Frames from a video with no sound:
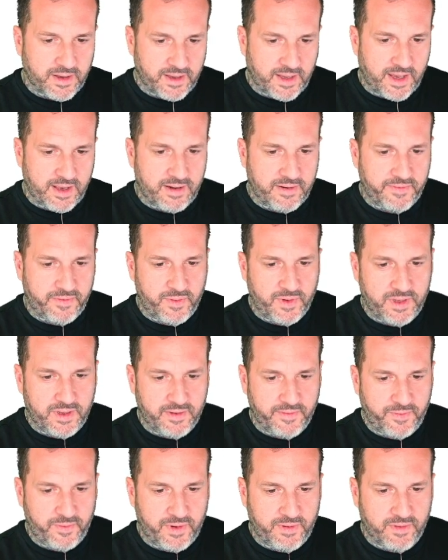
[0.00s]
again, if we
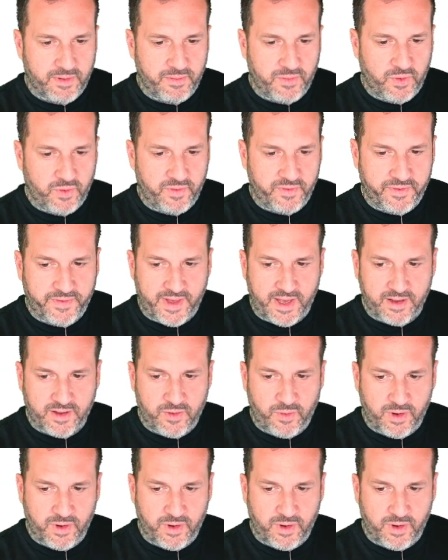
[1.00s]
if we remove that